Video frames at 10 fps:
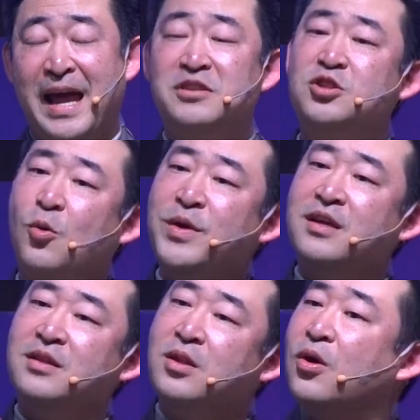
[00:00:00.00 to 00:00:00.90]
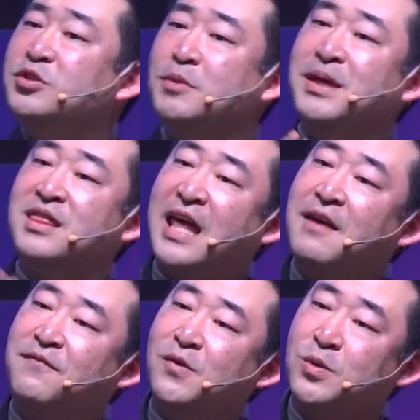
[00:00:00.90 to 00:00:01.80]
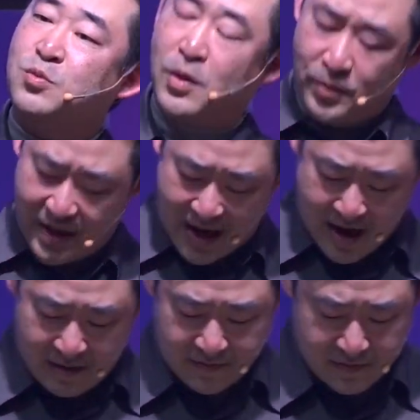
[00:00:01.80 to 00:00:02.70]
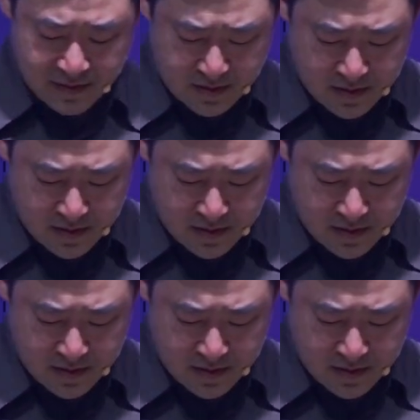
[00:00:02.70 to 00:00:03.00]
And so we can learn to be thankful with what we have.